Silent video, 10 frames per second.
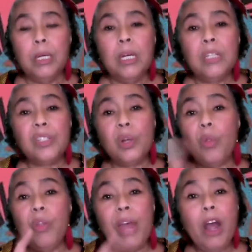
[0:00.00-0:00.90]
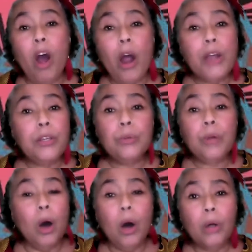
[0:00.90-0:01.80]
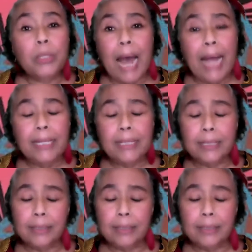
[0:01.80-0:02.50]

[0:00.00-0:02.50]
So they argued all night.